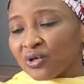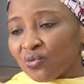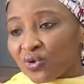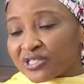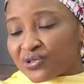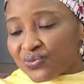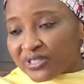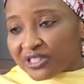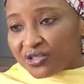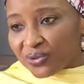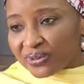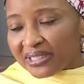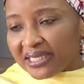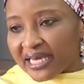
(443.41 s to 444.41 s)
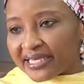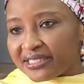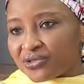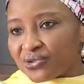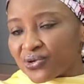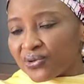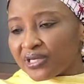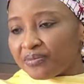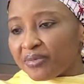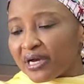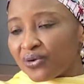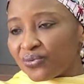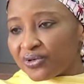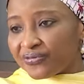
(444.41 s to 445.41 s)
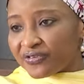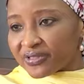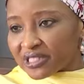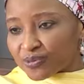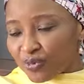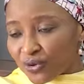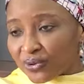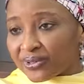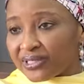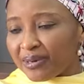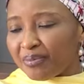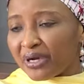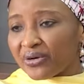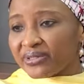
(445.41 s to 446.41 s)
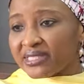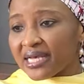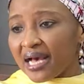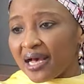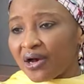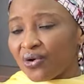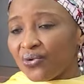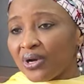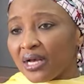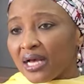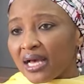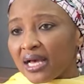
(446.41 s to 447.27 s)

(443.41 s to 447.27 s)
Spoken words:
what we don't like to talk about, we've spoken about how